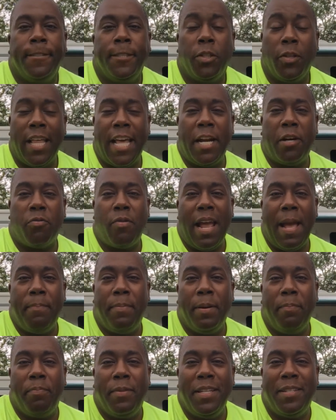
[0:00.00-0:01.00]
So that'll
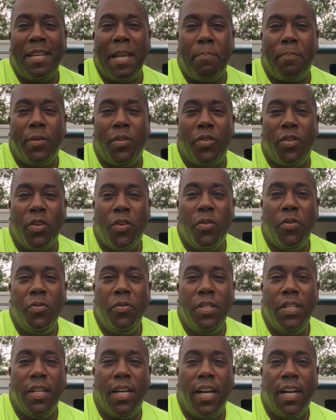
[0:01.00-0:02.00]
wrap up this
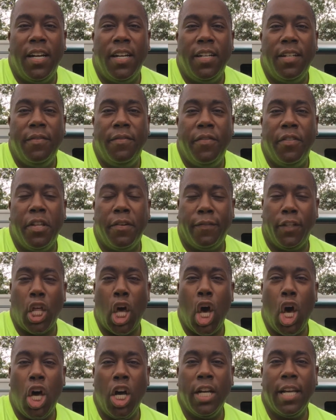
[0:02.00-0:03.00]
episode of the
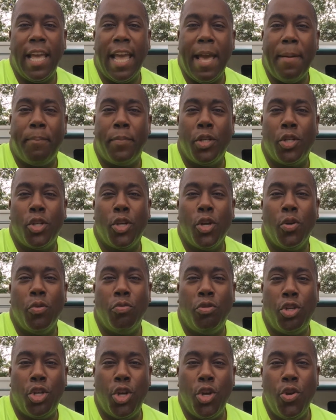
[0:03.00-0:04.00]
vlog,
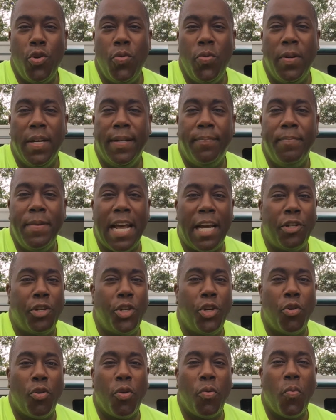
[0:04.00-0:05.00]
episode 2. Not
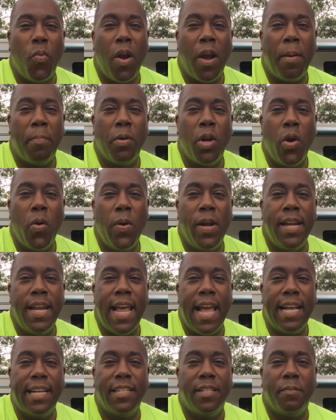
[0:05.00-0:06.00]
sure where I'm going
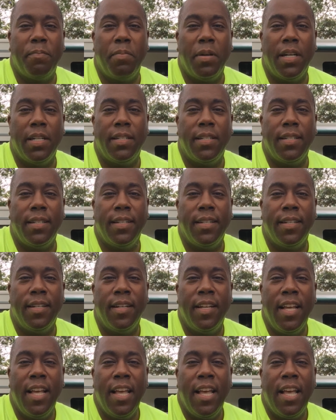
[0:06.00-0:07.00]
next, but
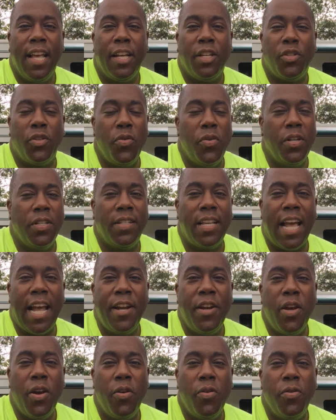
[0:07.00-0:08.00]
as soon as
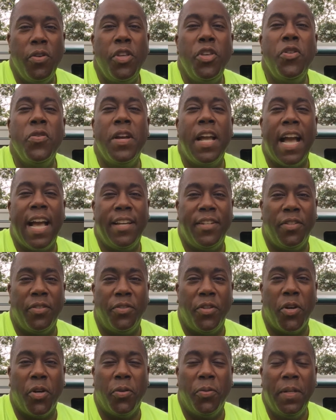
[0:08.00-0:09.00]
I know, you guys
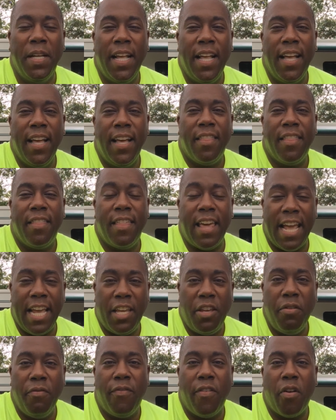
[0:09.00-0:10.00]
will know.
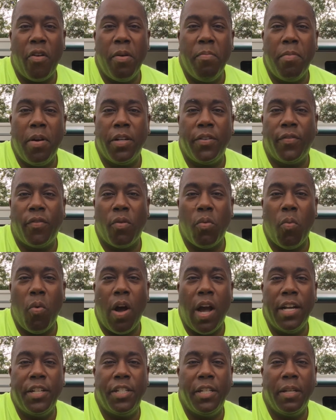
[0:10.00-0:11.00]
Thank you very much for
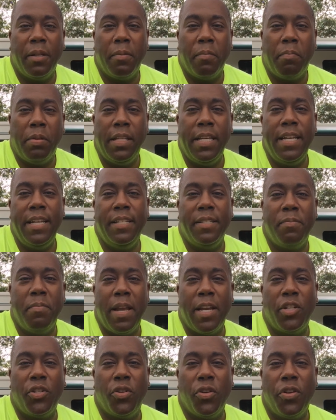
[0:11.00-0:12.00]
watching. Please
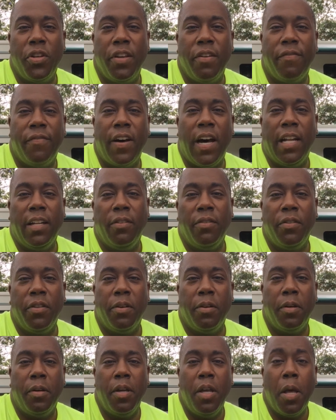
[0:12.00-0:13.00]
make sure you follow
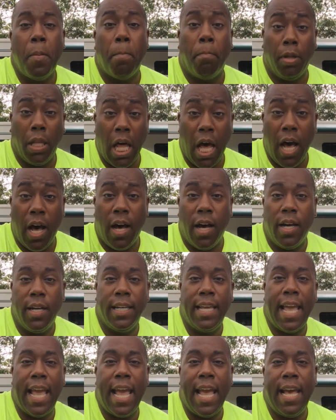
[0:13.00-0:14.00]
the
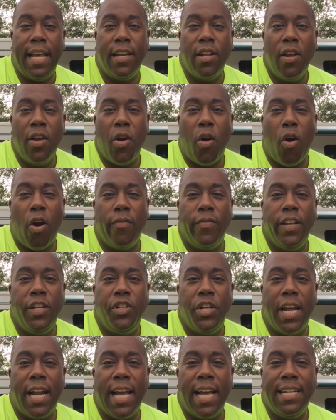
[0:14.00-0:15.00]
blog at
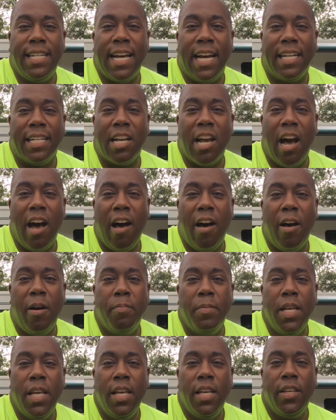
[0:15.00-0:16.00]

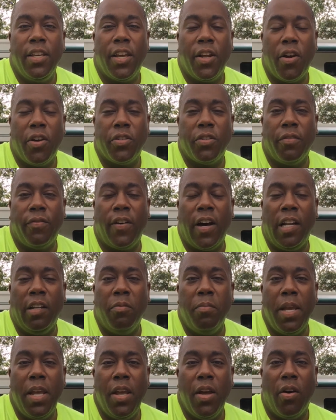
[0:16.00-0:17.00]
rvjedeye.com. You can also
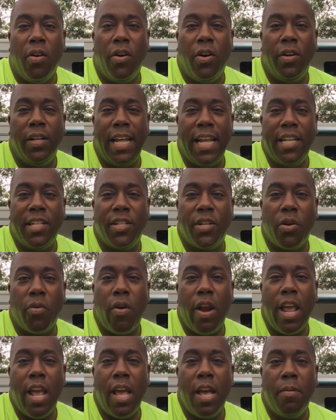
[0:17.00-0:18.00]
follow me on
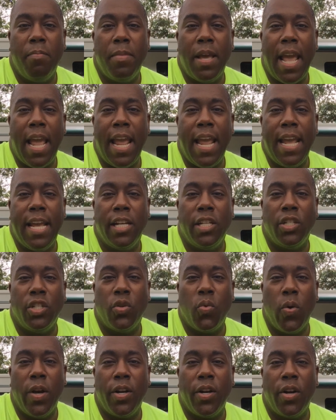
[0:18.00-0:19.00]
Instagram and
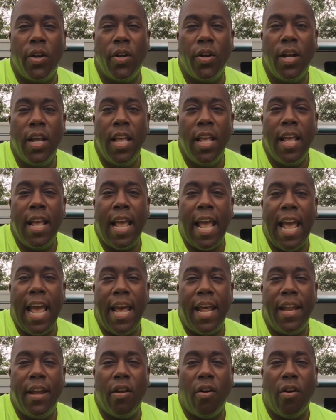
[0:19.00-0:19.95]
Twitter at